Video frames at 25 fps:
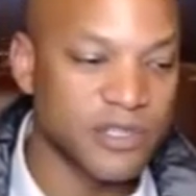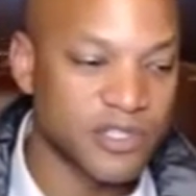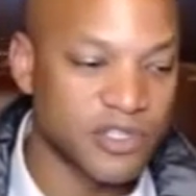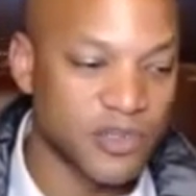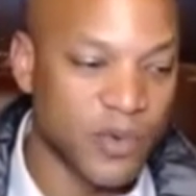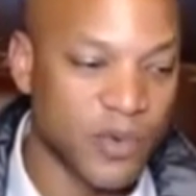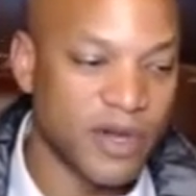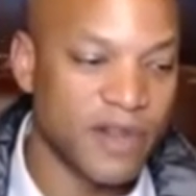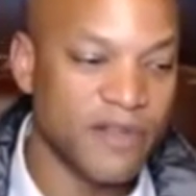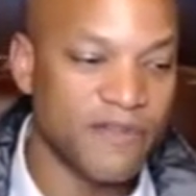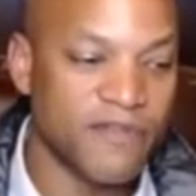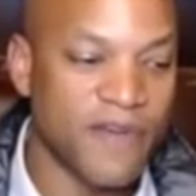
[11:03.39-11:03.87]

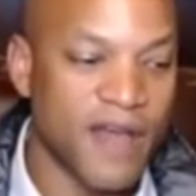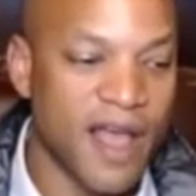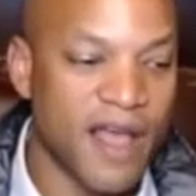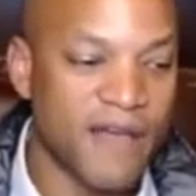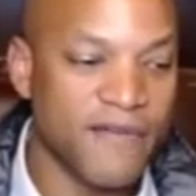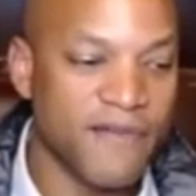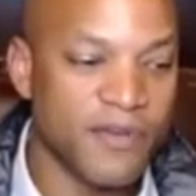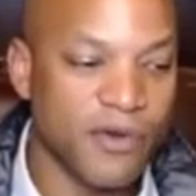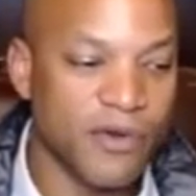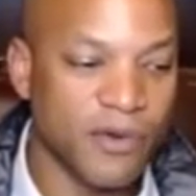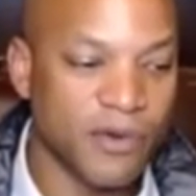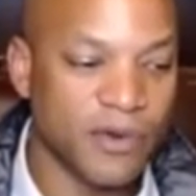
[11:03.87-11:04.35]

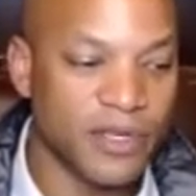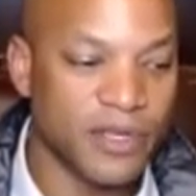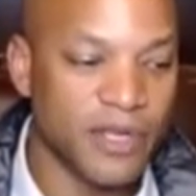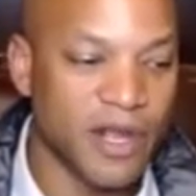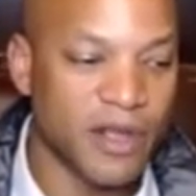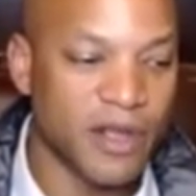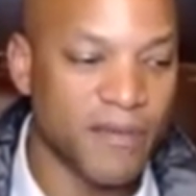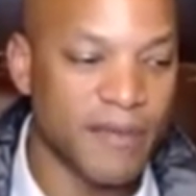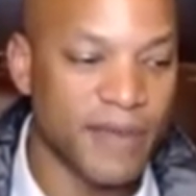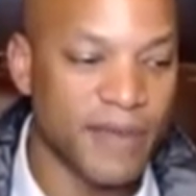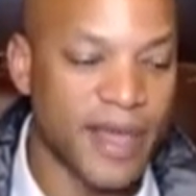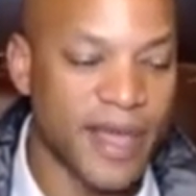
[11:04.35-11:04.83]
25-year-old
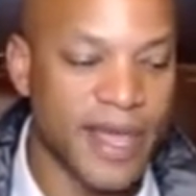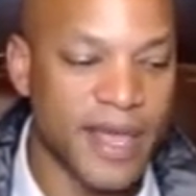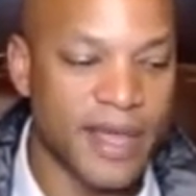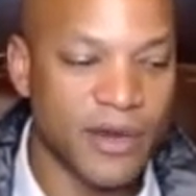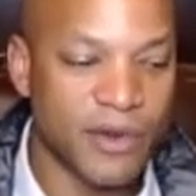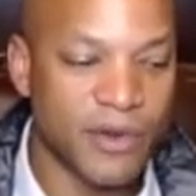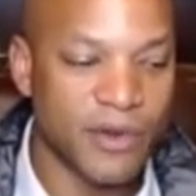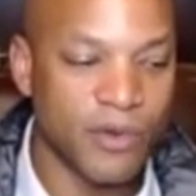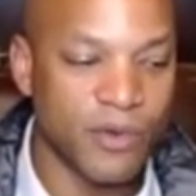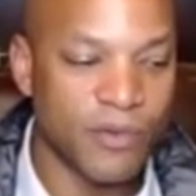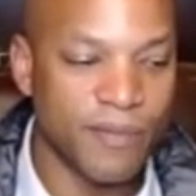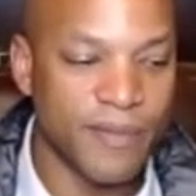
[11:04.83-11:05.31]
young man
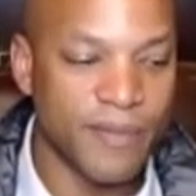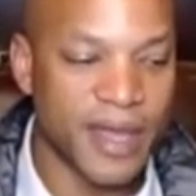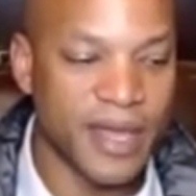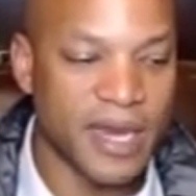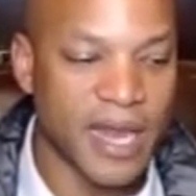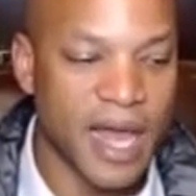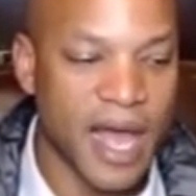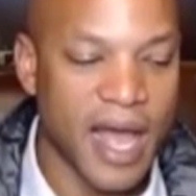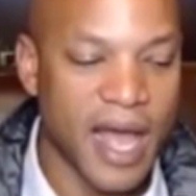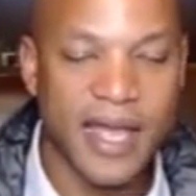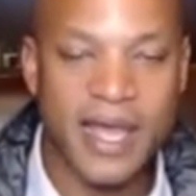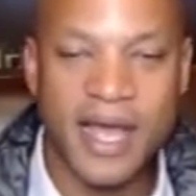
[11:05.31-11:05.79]
who made
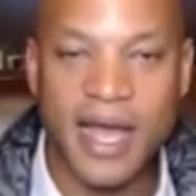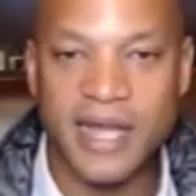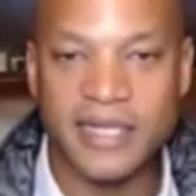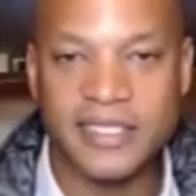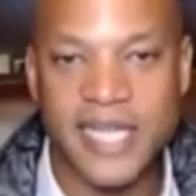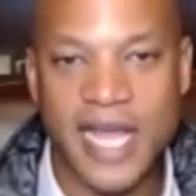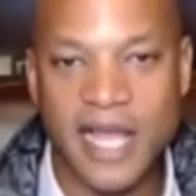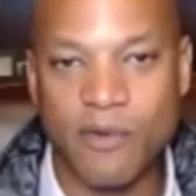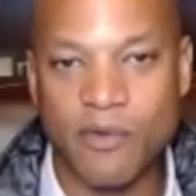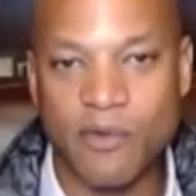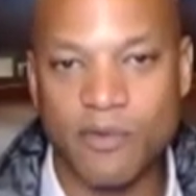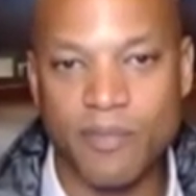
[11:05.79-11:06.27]
eye
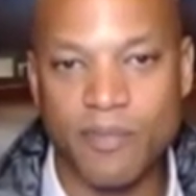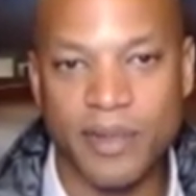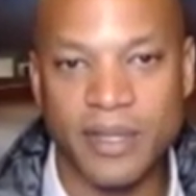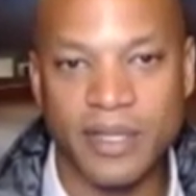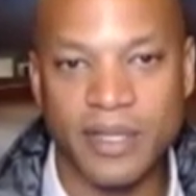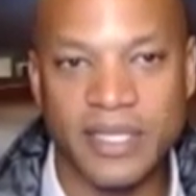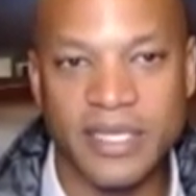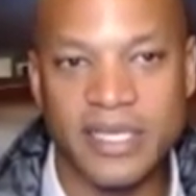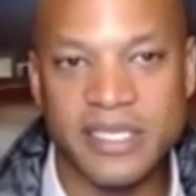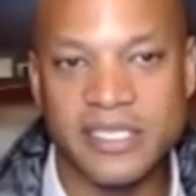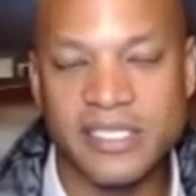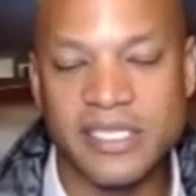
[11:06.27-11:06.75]
contact with
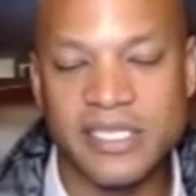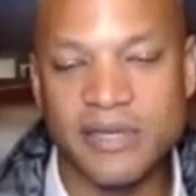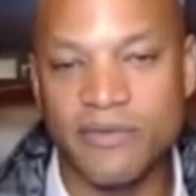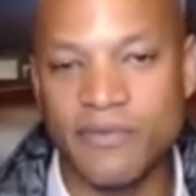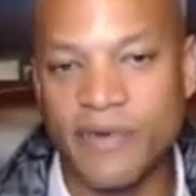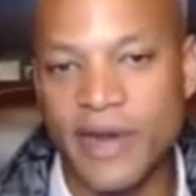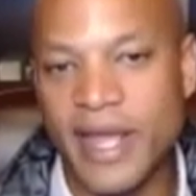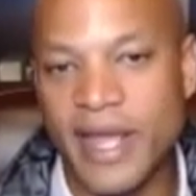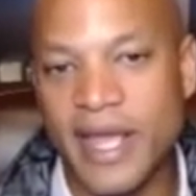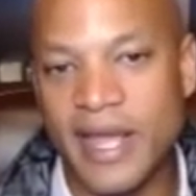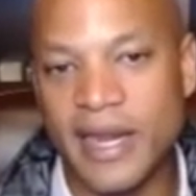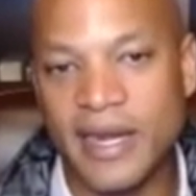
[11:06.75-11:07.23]
police and
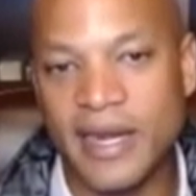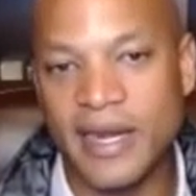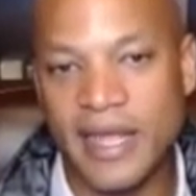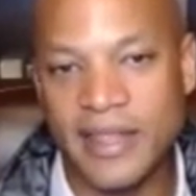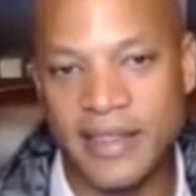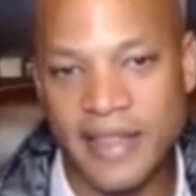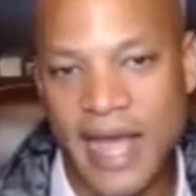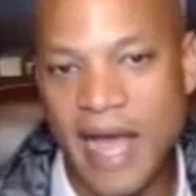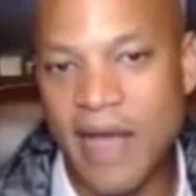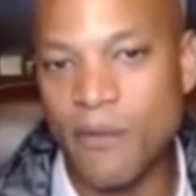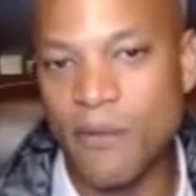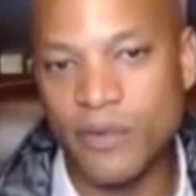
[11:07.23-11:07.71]
ran,
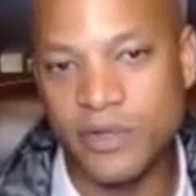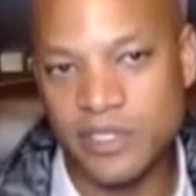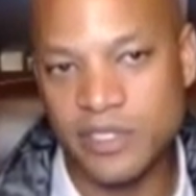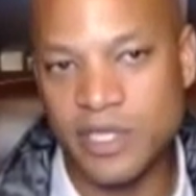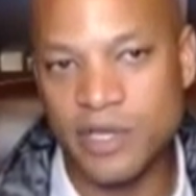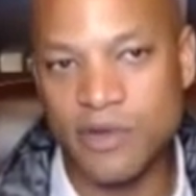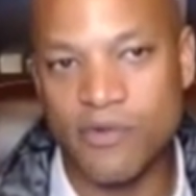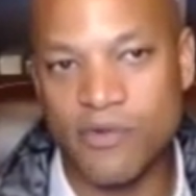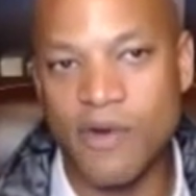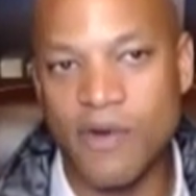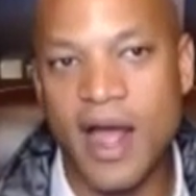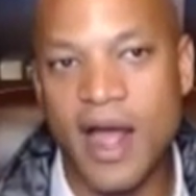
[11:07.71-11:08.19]
and that was the
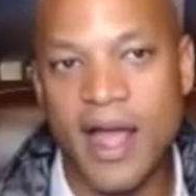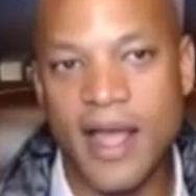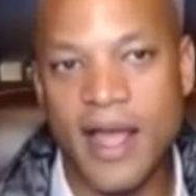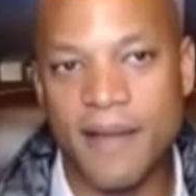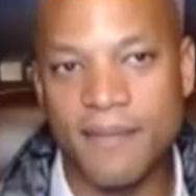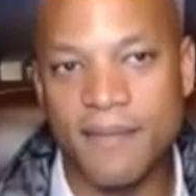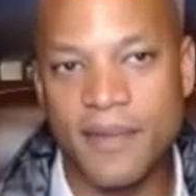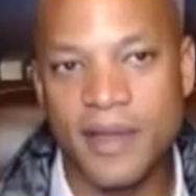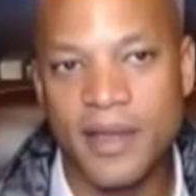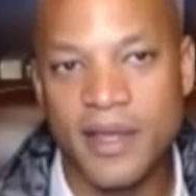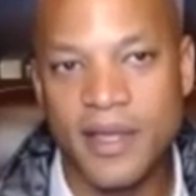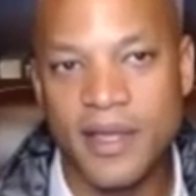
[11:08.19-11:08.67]
crime